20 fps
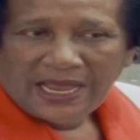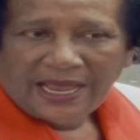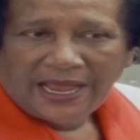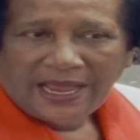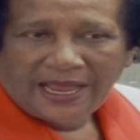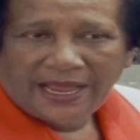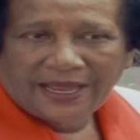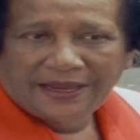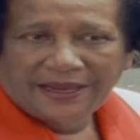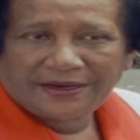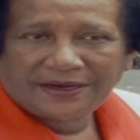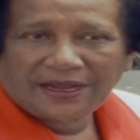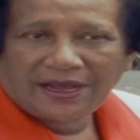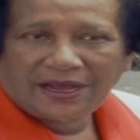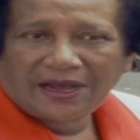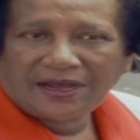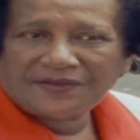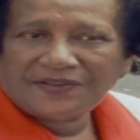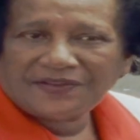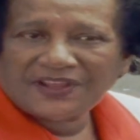And
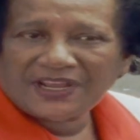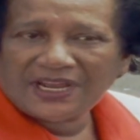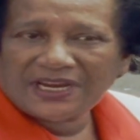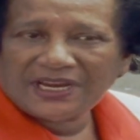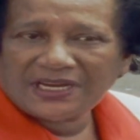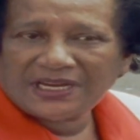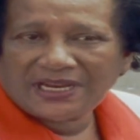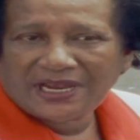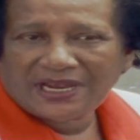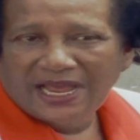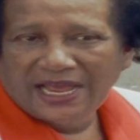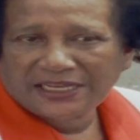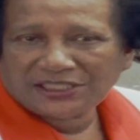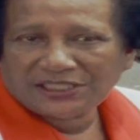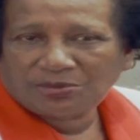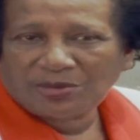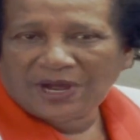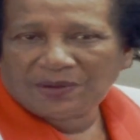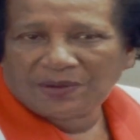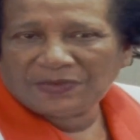then he
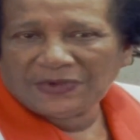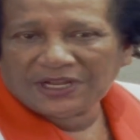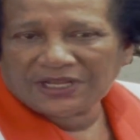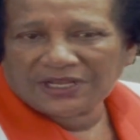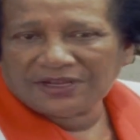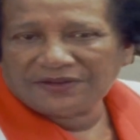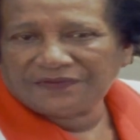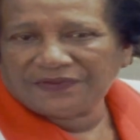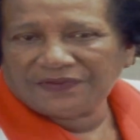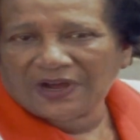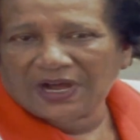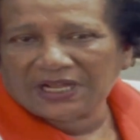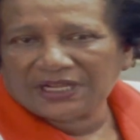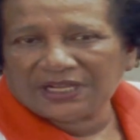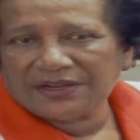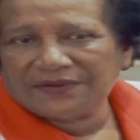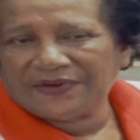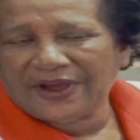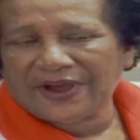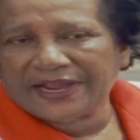asked my mother and father
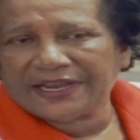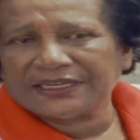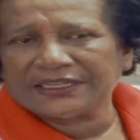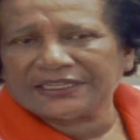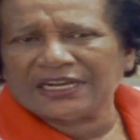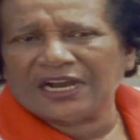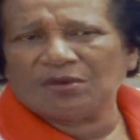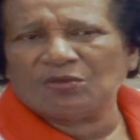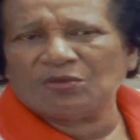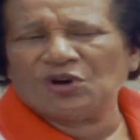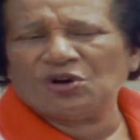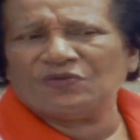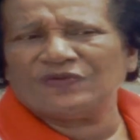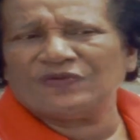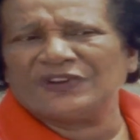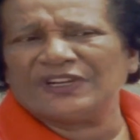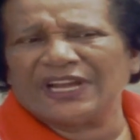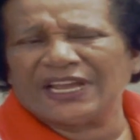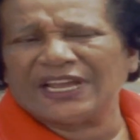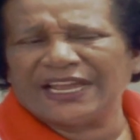if I could come
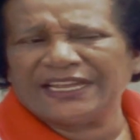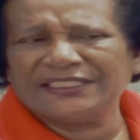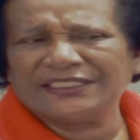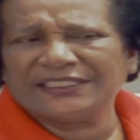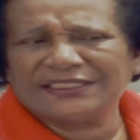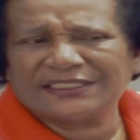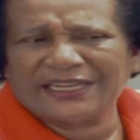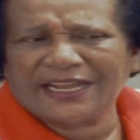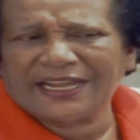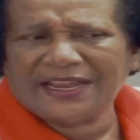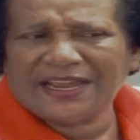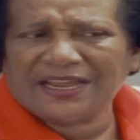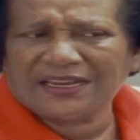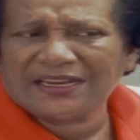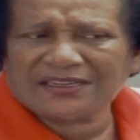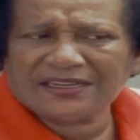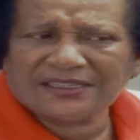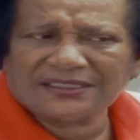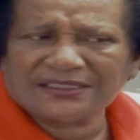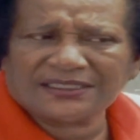over and stay at
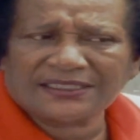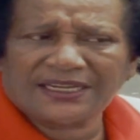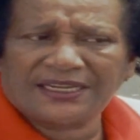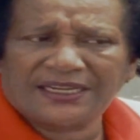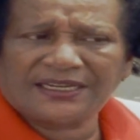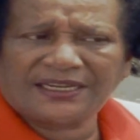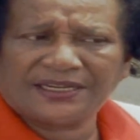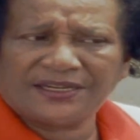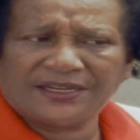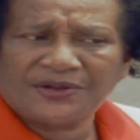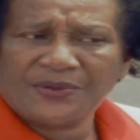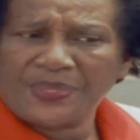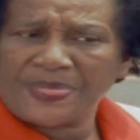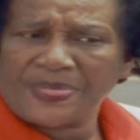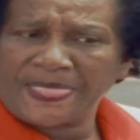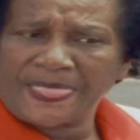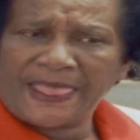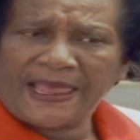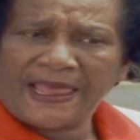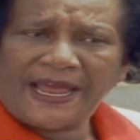Tuskegee
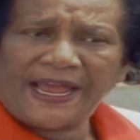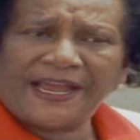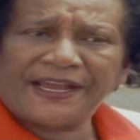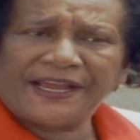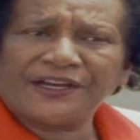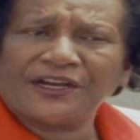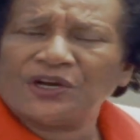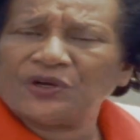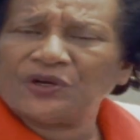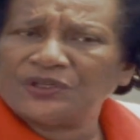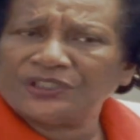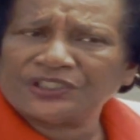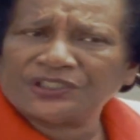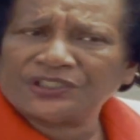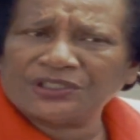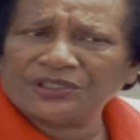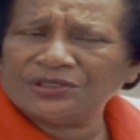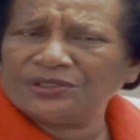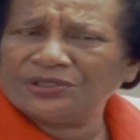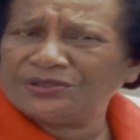and go to
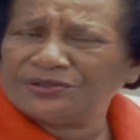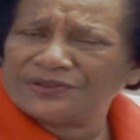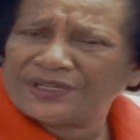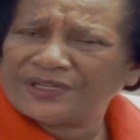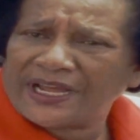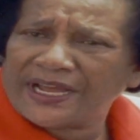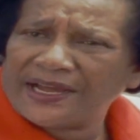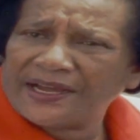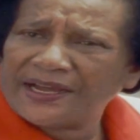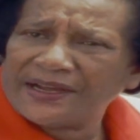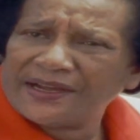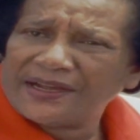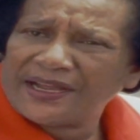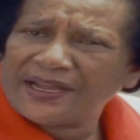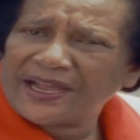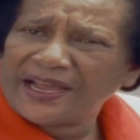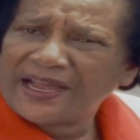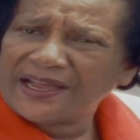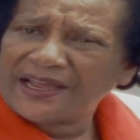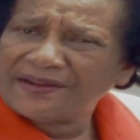school there
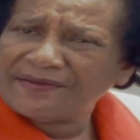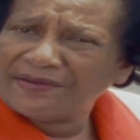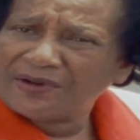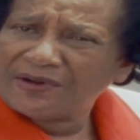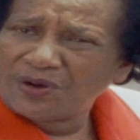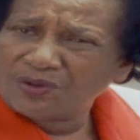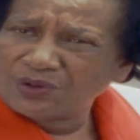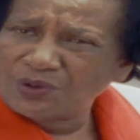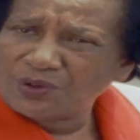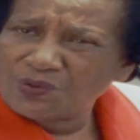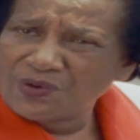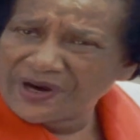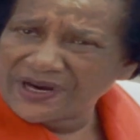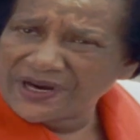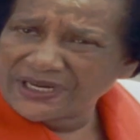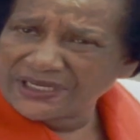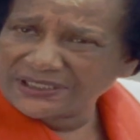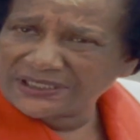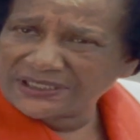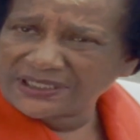and on a
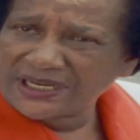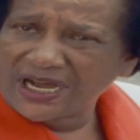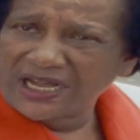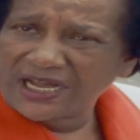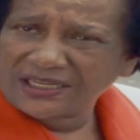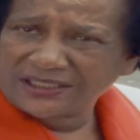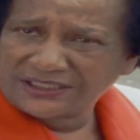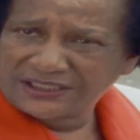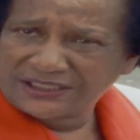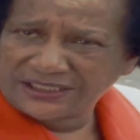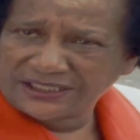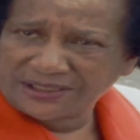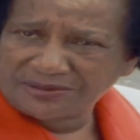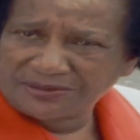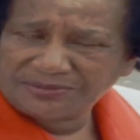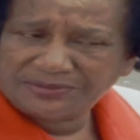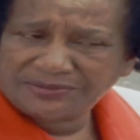working scholarship,